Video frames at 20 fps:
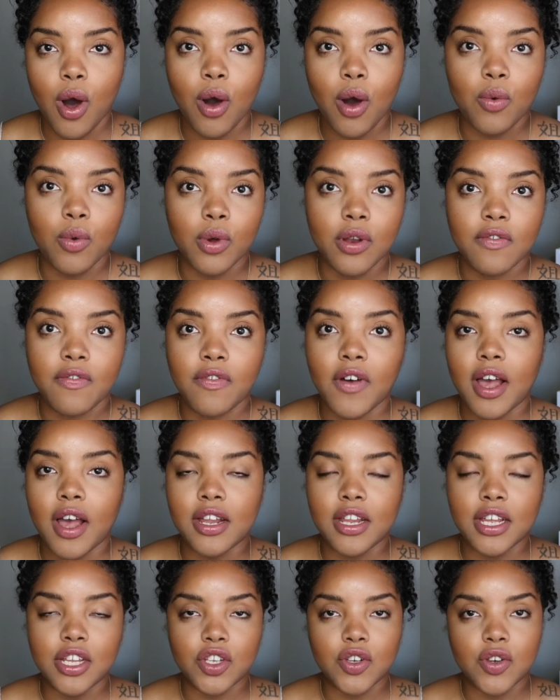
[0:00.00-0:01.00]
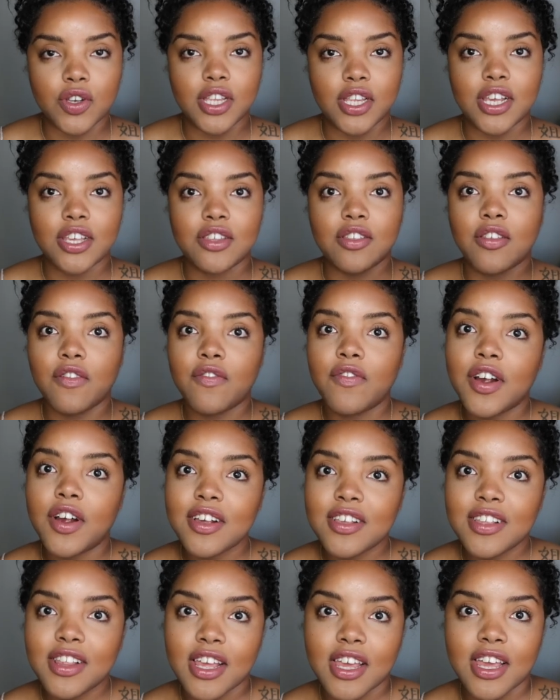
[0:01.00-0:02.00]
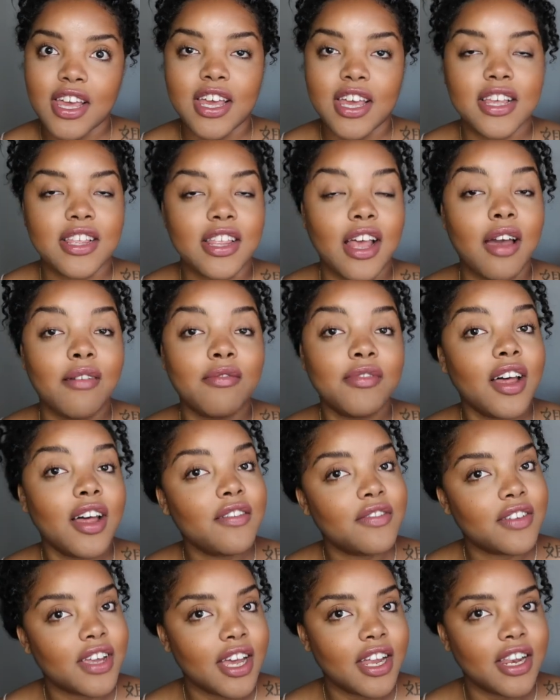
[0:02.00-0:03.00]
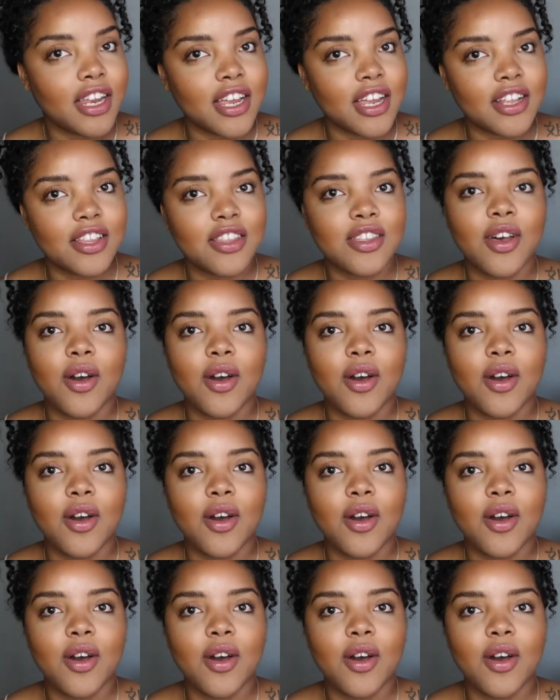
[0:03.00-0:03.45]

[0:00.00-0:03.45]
all would find interesting. So the first thing is I'm left-handed.